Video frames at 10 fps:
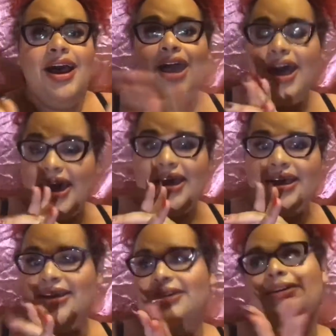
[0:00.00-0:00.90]

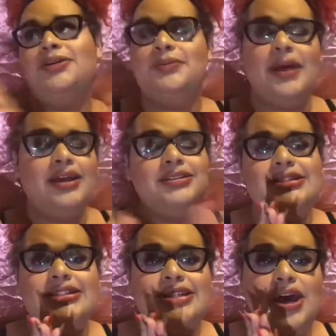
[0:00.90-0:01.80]
Oh my.
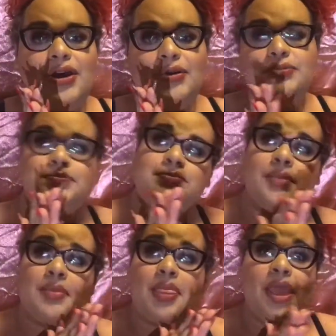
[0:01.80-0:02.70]
So
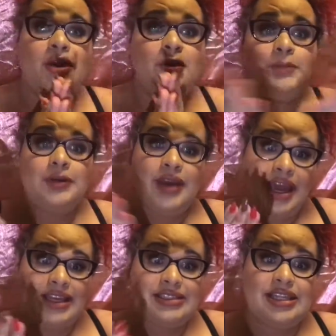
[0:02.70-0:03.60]
hope you
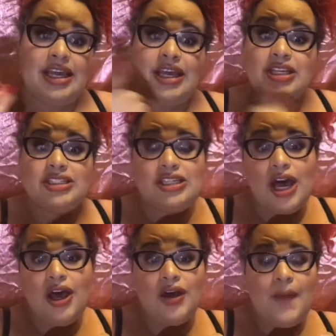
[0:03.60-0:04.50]
guys
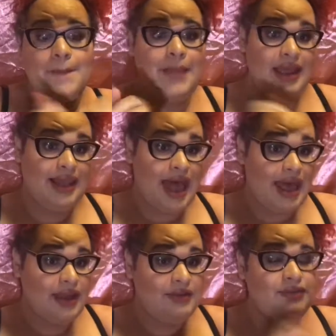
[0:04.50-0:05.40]
saw my
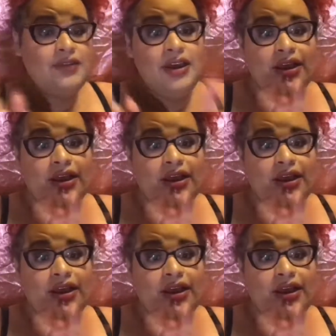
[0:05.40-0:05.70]
live.